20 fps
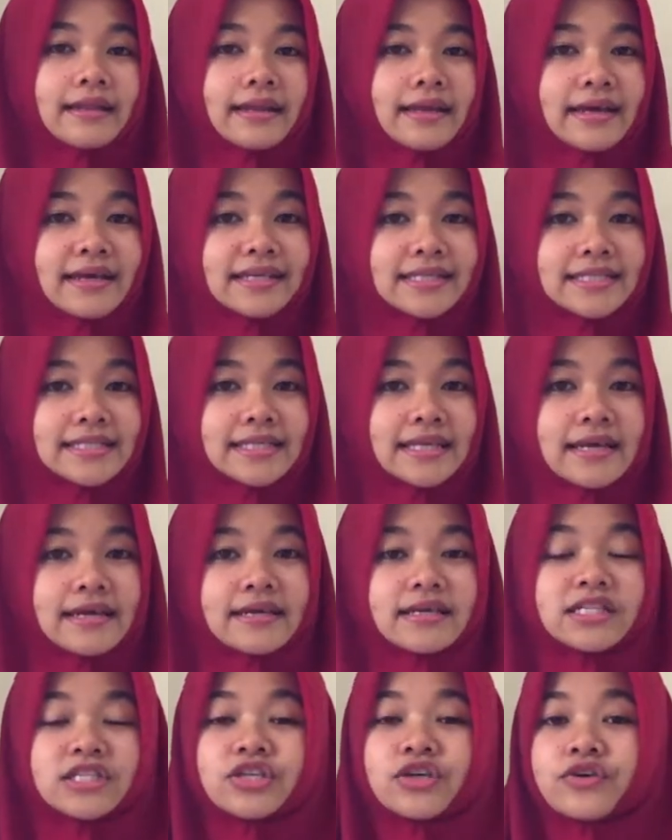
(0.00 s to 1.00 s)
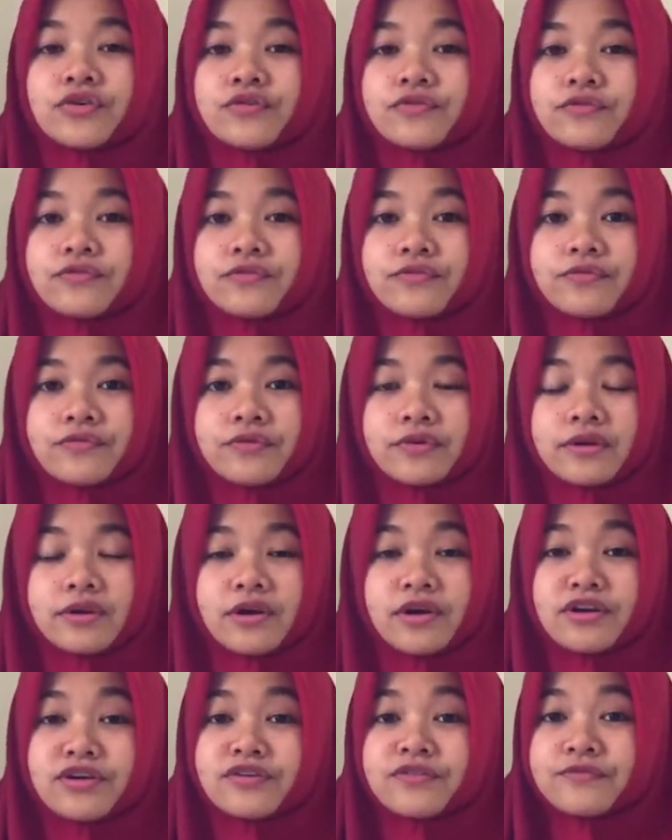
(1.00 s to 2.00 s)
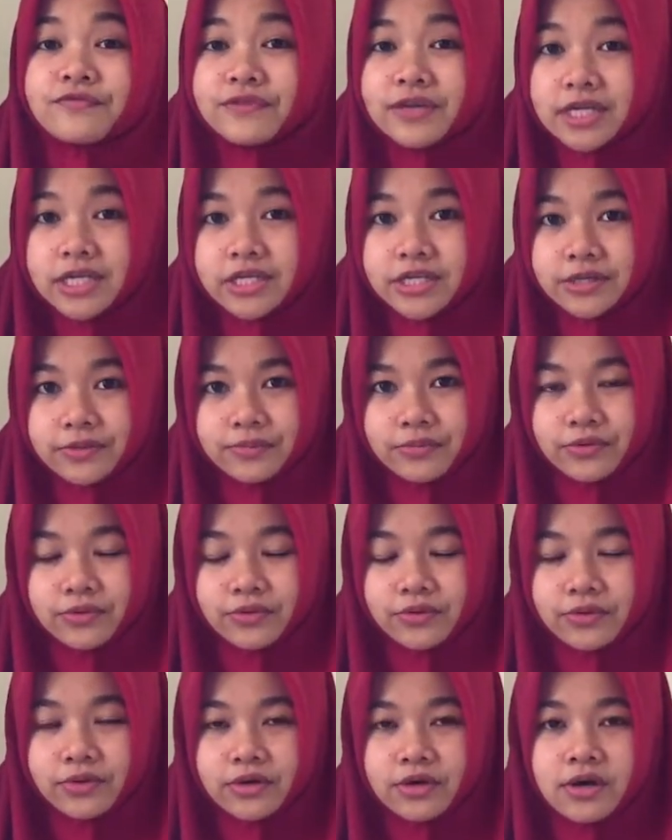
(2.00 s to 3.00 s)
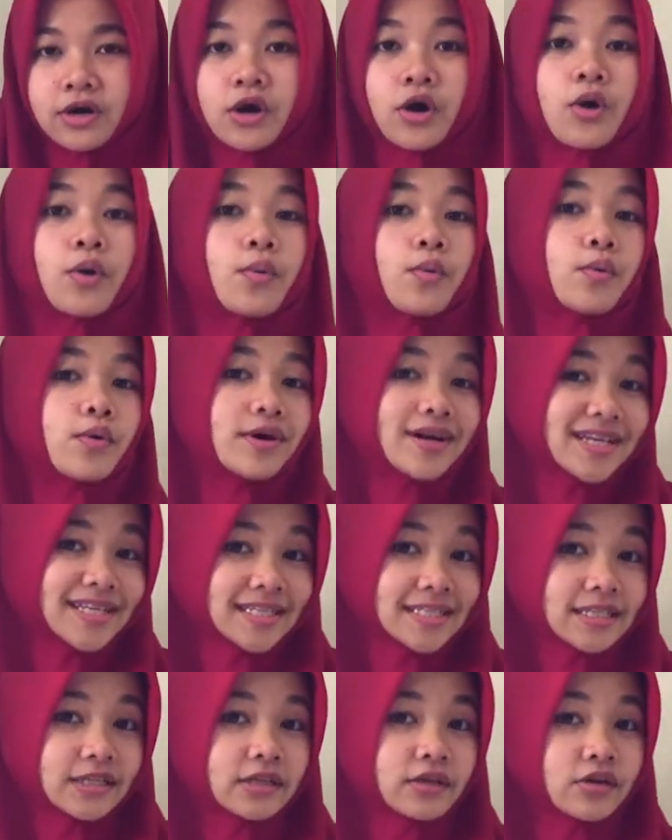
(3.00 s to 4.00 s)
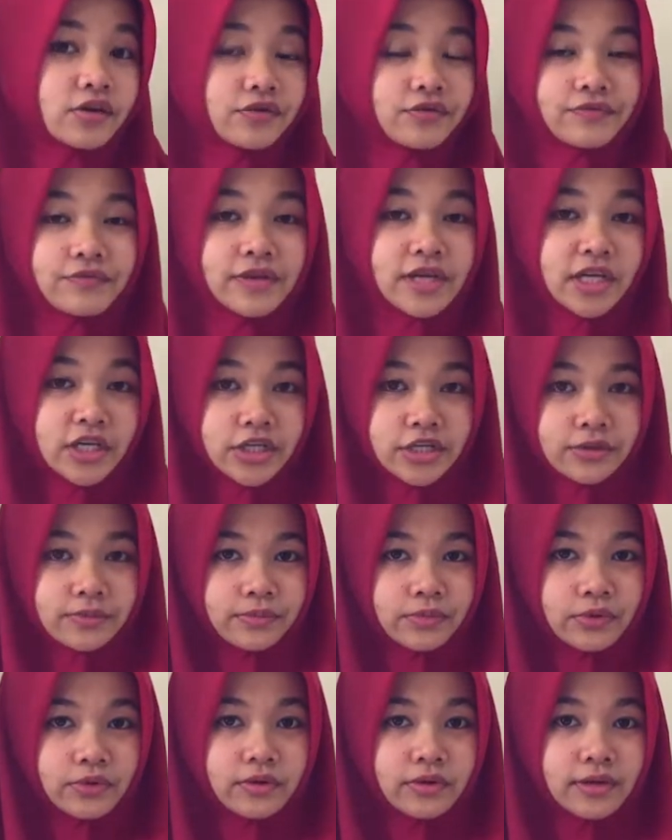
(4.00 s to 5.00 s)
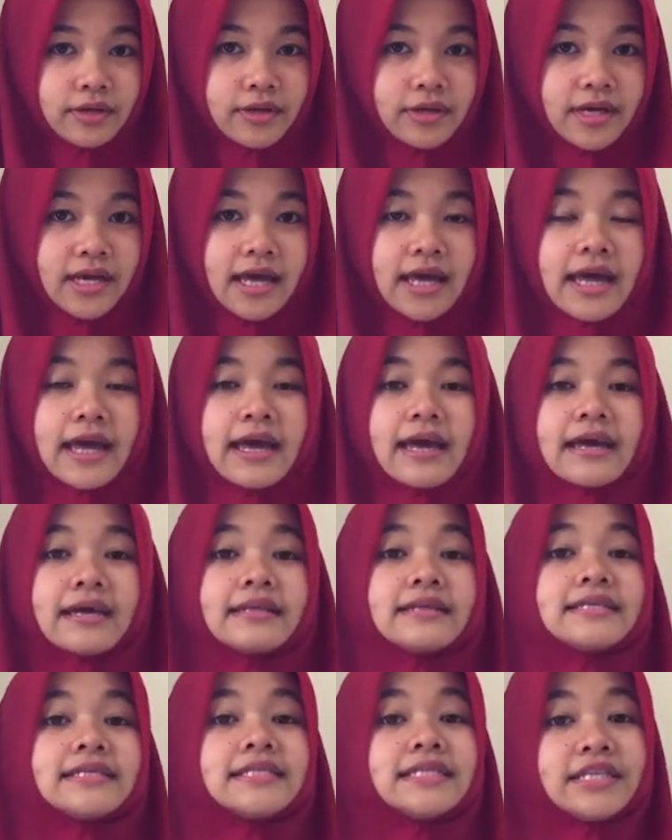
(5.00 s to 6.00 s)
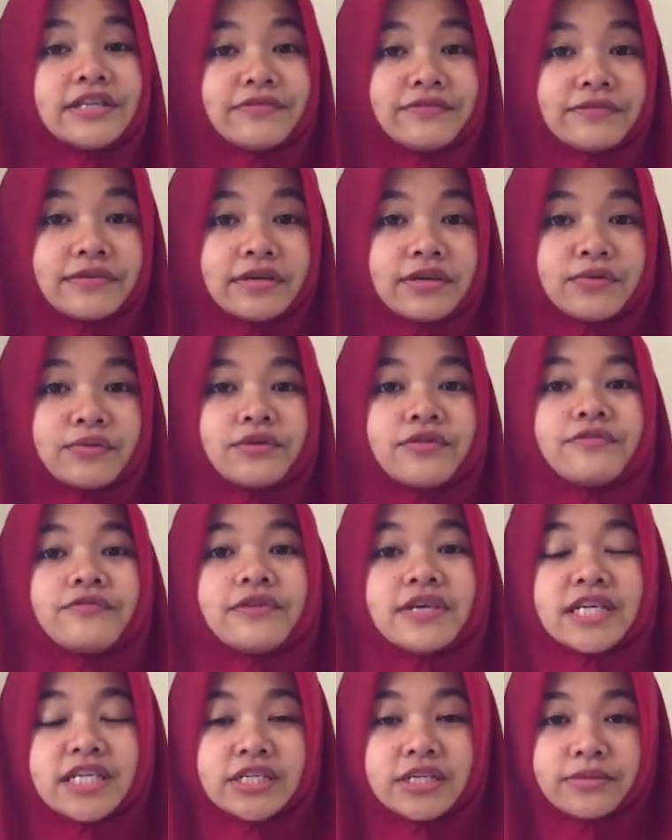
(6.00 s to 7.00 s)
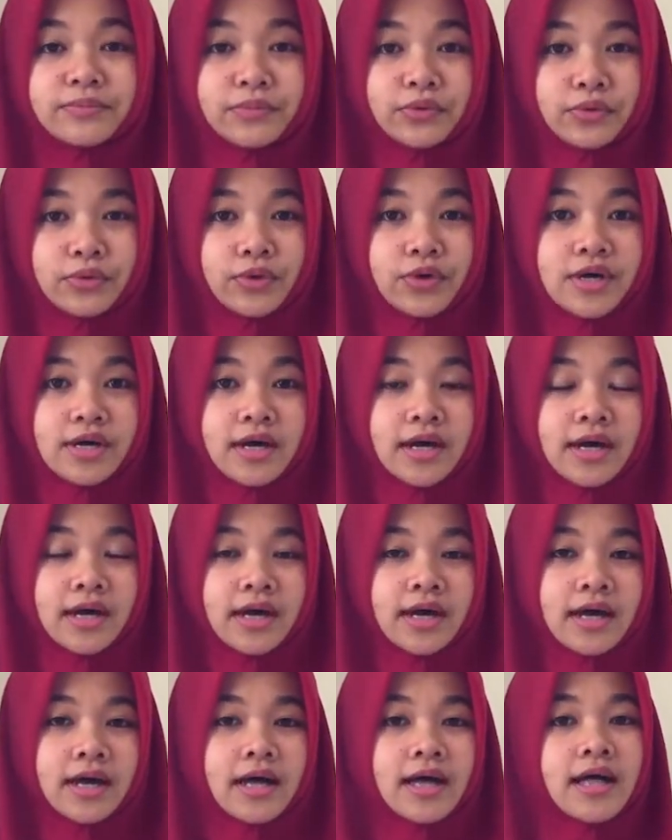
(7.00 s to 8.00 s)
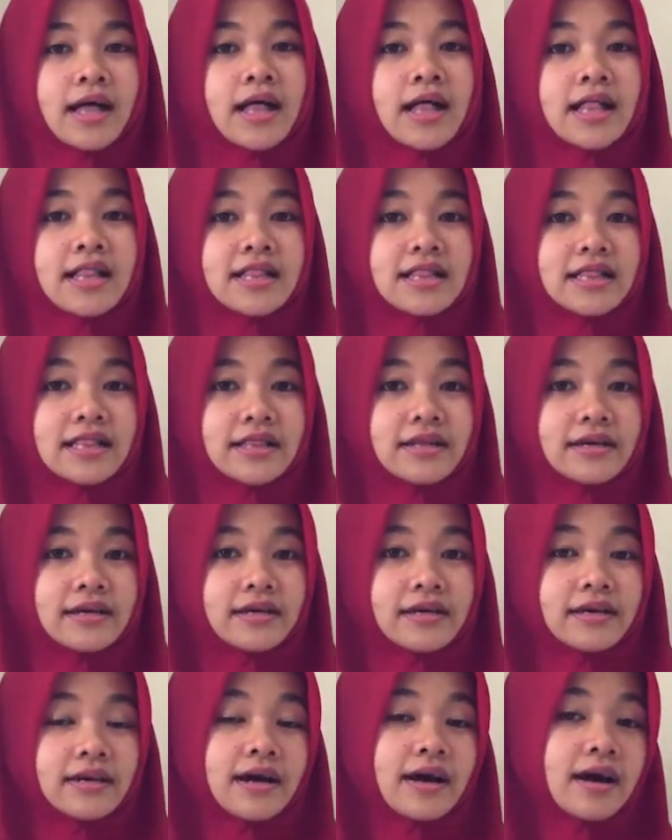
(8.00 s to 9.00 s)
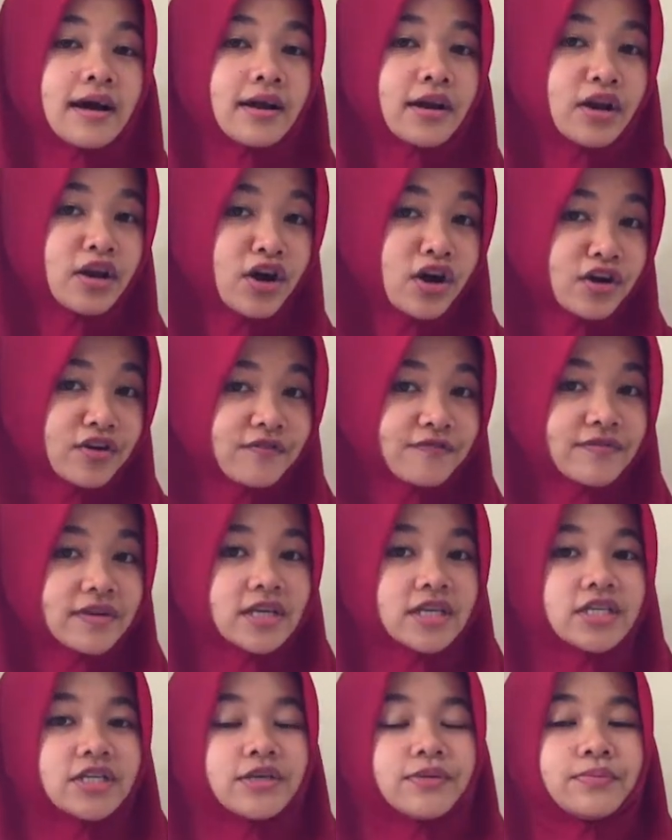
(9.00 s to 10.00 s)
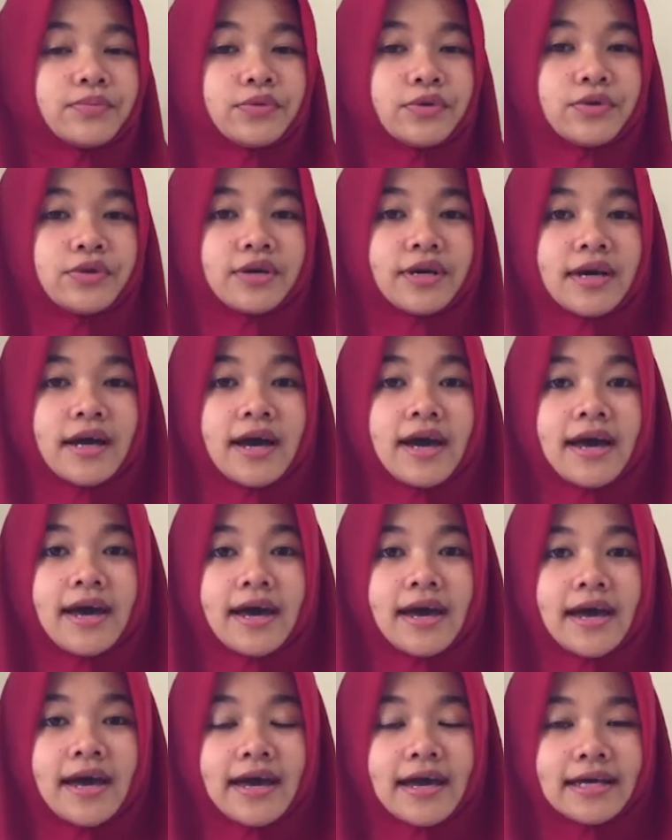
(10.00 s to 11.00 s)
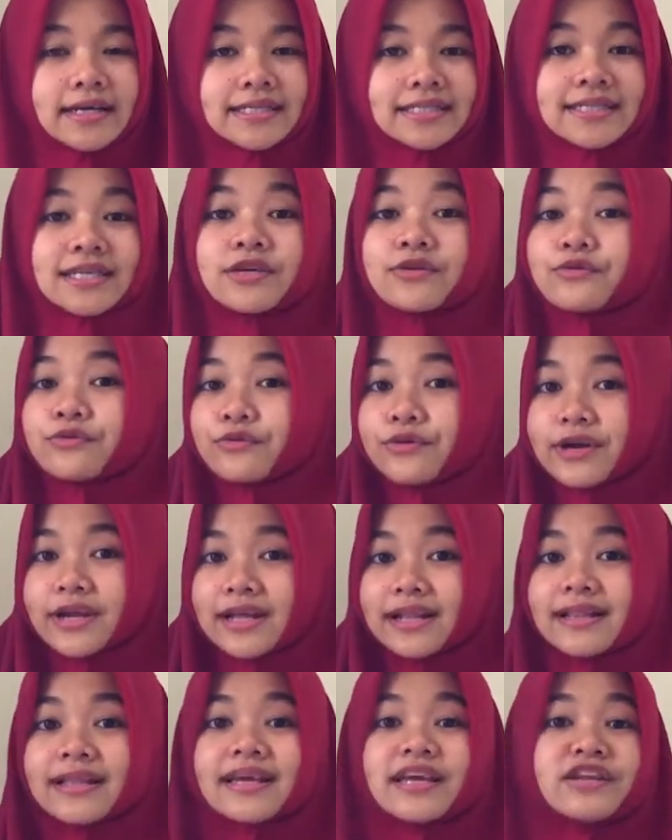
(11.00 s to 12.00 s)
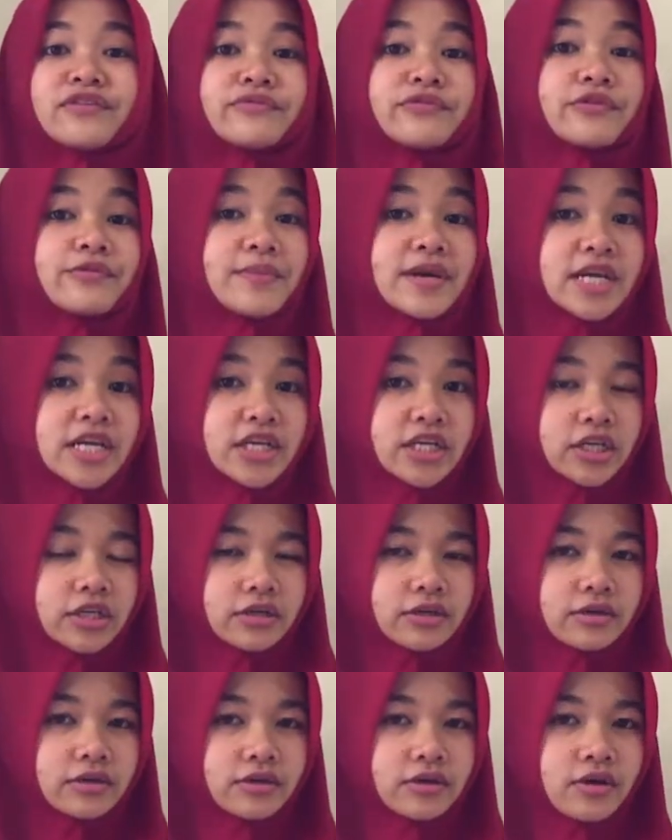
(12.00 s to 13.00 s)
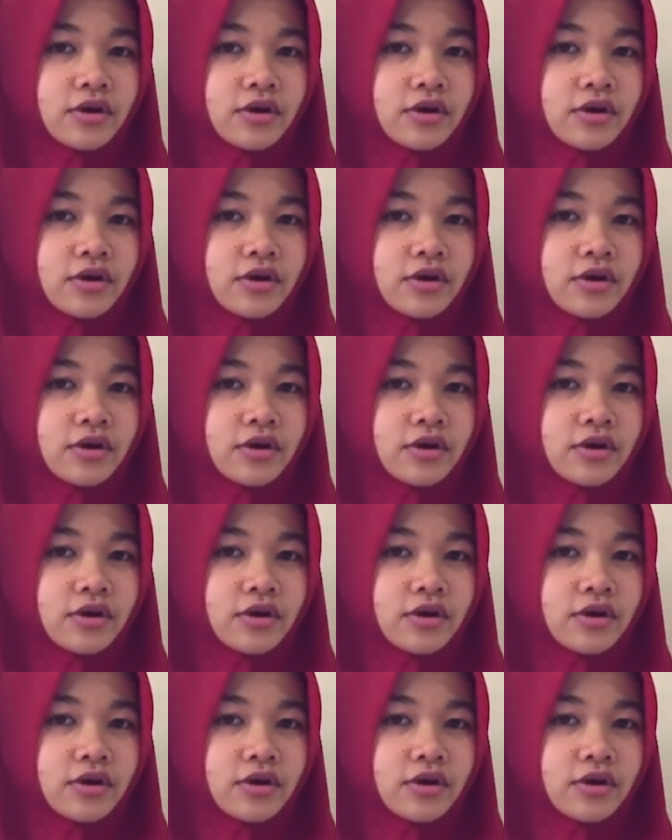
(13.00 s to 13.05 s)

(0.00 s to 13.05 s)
Next is non-fiction book. What is non-fiction book? It is different with fiction book. The non-fiction book has real information.